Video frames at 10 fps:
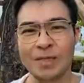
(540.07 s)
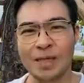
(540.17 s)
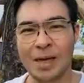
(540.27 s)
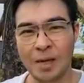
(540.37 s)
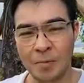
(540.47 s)
is
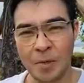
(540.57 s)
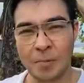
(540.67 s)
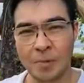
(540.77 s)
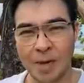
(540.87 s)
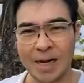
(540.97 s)
they let
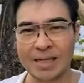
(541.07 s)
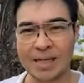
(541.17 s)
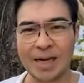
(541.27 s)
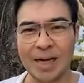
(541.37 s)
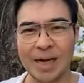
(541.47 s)
people buy
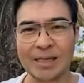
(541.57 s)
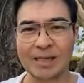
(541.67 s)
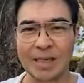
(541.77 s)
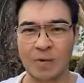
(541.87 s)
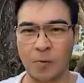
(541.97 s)
ticket and
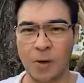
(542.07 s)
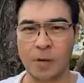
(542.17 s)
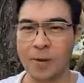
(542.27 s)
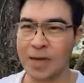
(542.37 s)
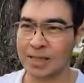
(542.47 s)
sit,
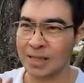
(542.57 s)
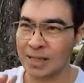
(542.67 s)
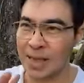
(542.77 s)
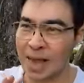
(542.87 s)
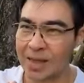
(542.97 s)
wait
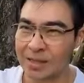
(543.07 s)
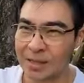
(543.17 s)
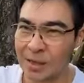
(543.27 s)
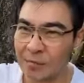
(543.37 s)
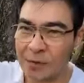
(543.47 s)
patiently as
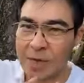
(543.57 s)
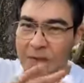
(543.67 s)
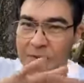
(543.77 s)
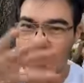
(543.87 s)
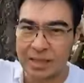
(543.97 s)
if
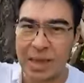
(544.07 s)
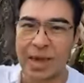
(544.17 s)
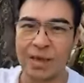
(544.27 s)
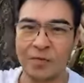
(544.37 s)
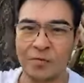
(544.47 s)
the
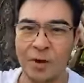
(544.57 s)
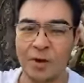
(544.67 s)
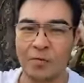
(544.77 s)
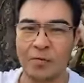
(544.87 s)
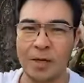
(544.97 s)
sky in
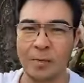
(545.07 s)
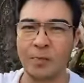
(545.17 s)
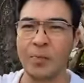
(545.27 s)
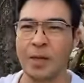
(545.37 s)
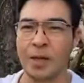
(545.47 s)
front of
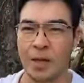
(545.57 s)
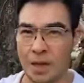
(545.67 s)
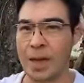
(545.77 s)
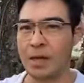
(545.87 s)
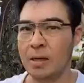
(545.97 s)
them,
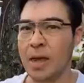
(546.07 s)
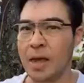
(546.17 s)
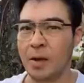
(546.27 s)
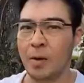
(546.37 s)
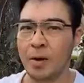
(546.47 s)
under
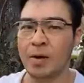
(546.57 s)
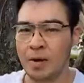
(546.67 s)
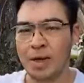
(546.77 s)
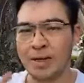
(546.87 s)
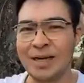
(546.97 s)
aircon
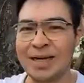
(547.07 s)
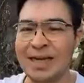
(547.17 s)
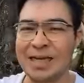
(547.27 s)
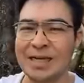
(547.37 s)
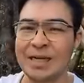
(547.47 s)
or under the
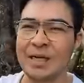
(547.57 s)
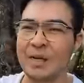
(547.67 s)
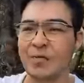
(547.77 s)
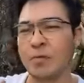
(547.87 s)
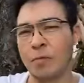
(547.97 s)
heater,
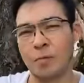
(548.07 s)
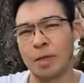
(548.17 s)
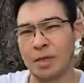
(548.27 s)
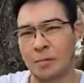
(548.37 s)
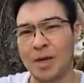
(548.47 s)
if
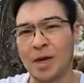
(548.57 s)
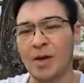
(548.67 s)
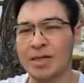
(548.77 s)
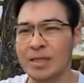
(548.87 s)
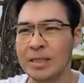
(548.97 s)
depending
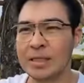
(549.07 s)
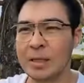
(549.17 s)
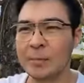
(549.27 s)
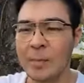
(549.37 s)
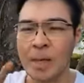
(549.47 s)
on the
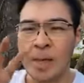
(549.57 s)
season,